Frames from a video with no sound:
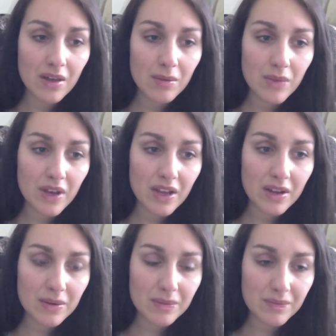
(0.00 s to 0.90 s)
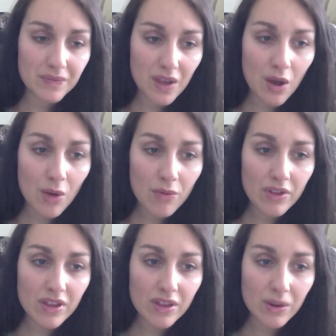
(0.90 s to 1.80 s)
but
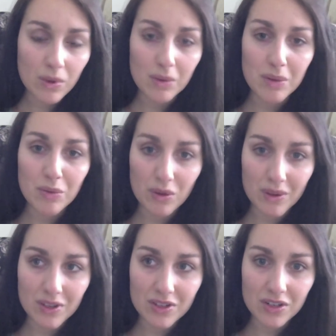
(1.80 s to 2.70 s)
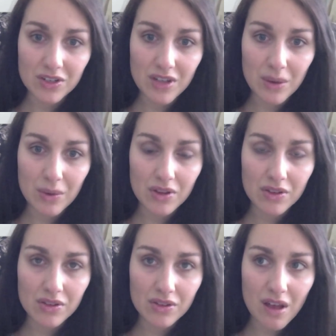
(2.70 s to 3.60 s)
hopefully there will be more research that
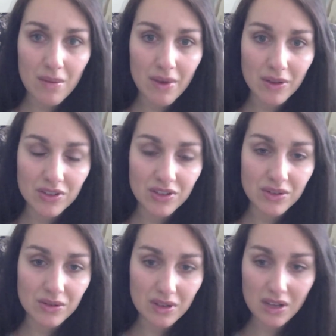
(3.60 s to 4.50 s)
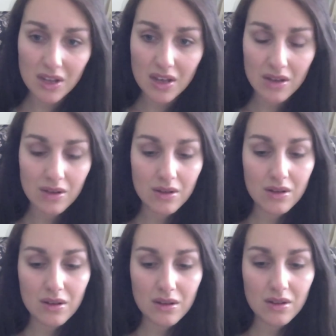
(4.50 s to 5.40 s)
will come out soon
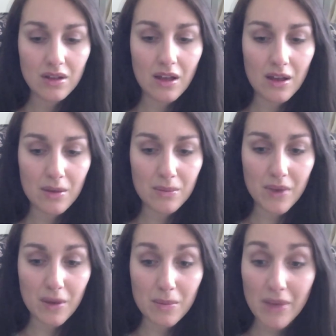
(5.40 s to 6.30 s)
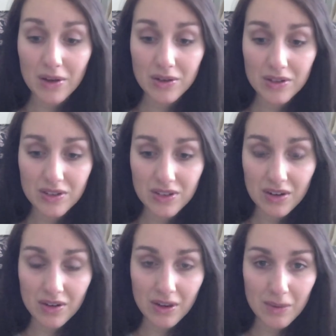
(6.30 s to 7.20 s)
ab about
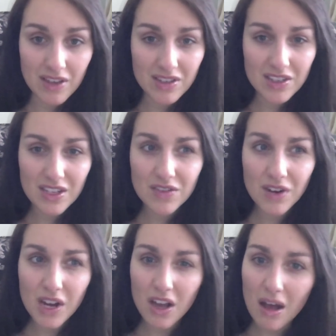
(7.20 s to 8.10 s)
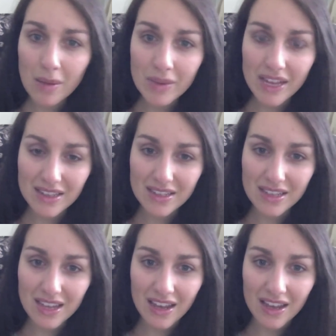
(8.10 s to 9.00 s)
stuttering because it's, it's a very complex
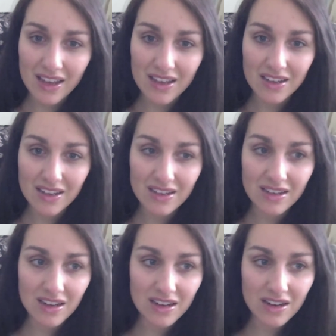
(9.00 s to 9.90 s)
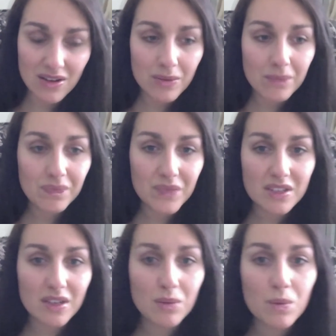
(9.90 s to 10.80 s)
thing, you know?
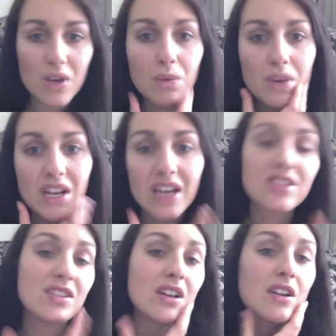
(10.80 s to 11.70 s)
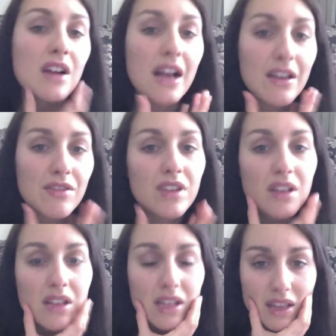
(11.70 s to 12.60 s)
Because, like, when, when I stutter, I
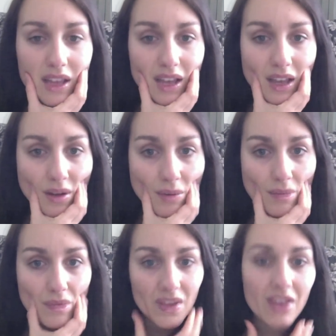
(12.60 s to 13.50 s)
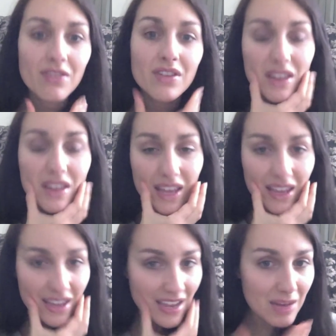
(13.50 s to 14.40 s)
feel it like, I feel it
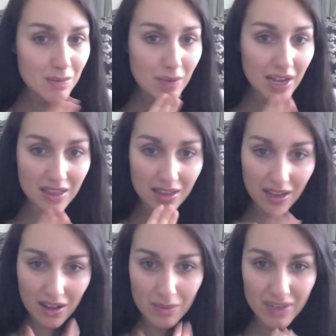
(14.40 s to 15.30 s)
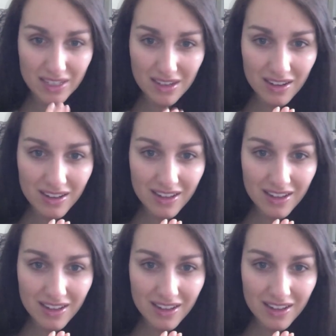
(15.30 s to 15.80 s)
like in my, like on my tongue